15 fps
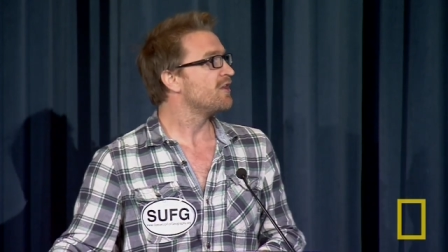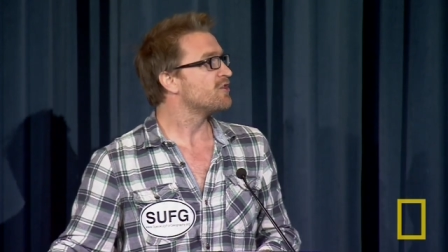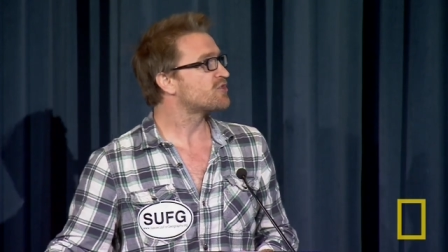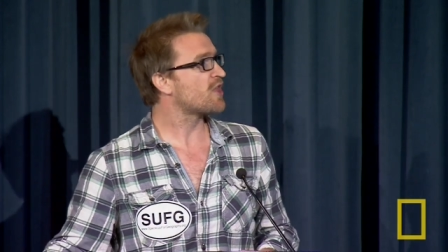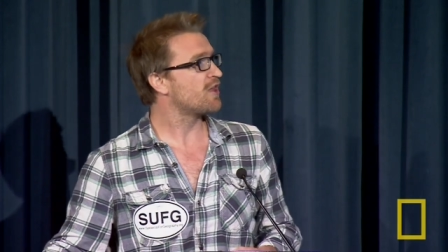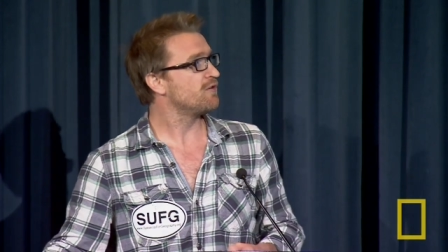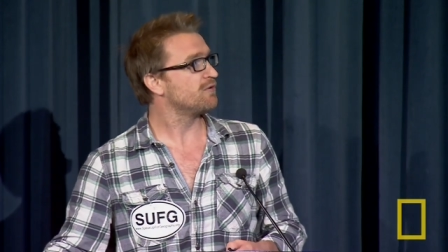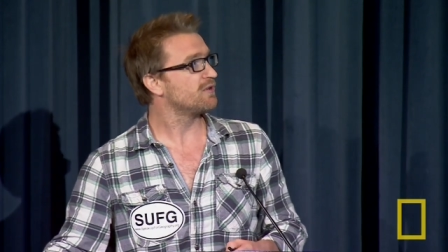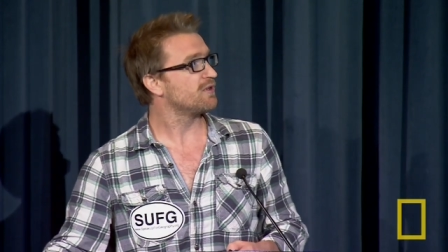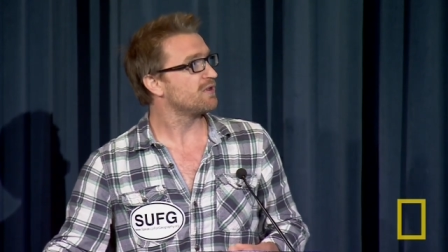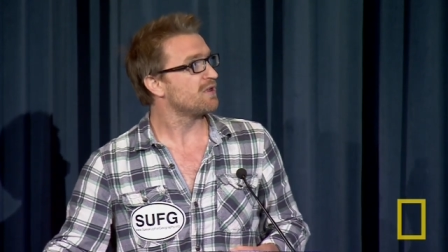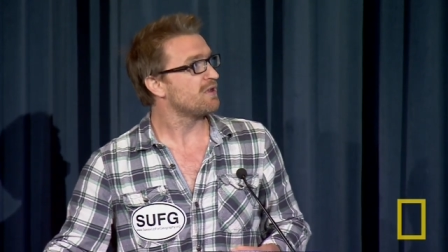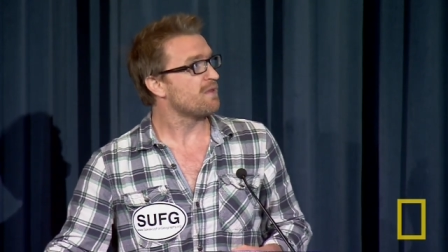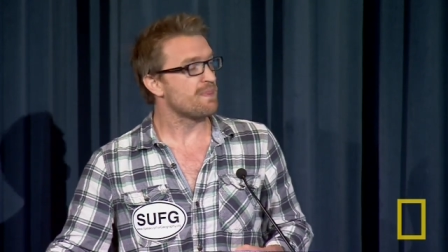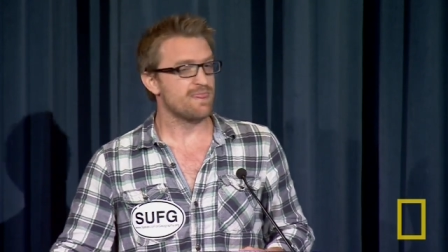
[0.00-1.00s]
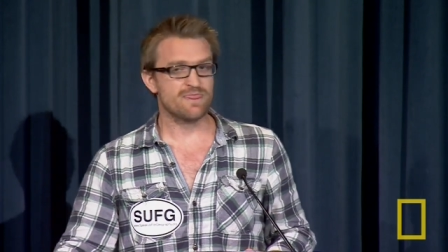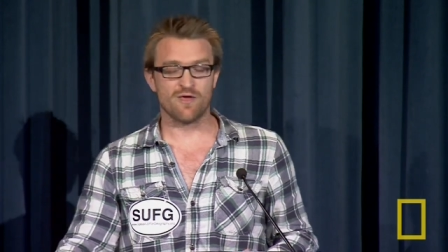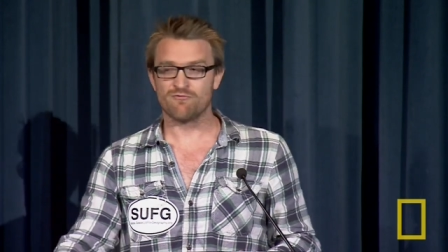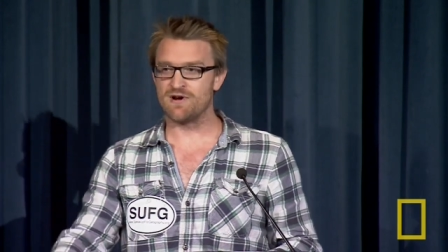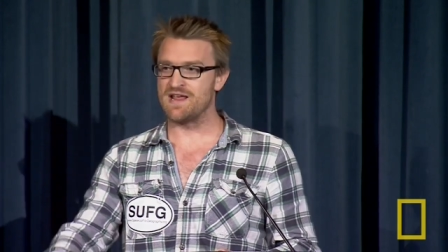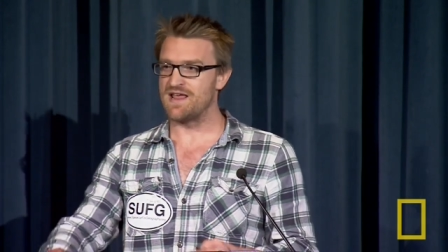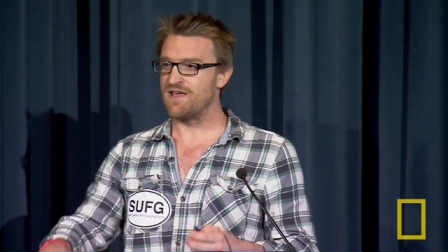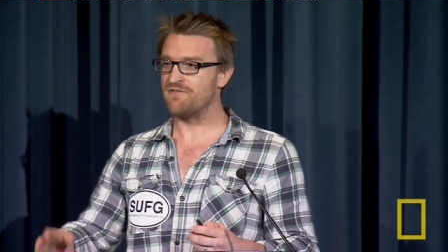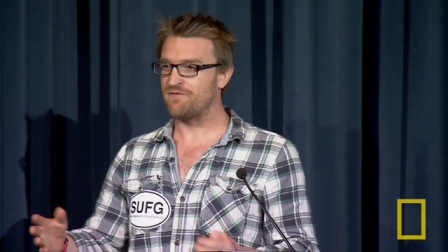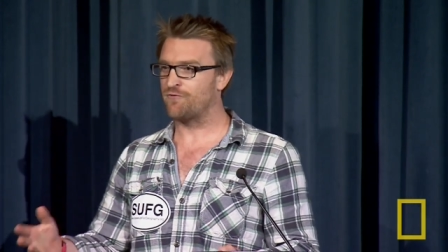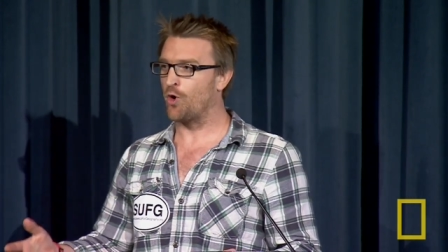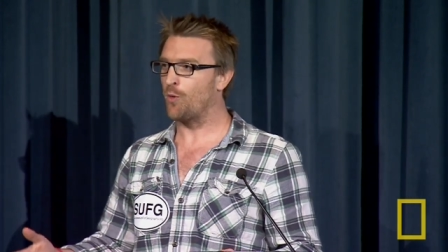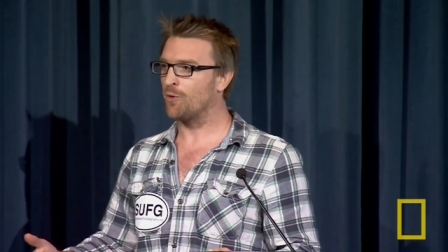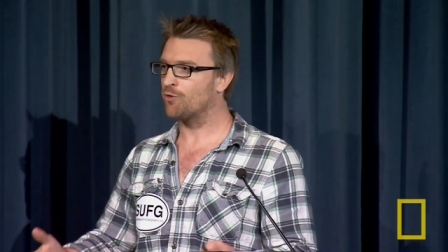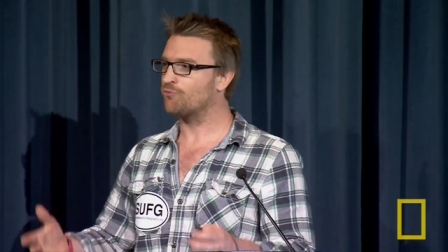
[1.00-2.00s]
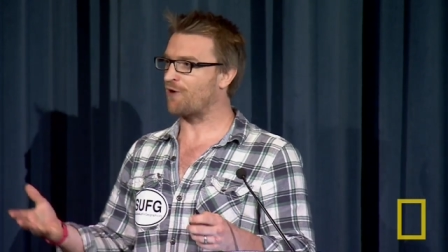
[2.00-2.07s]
So the really informal,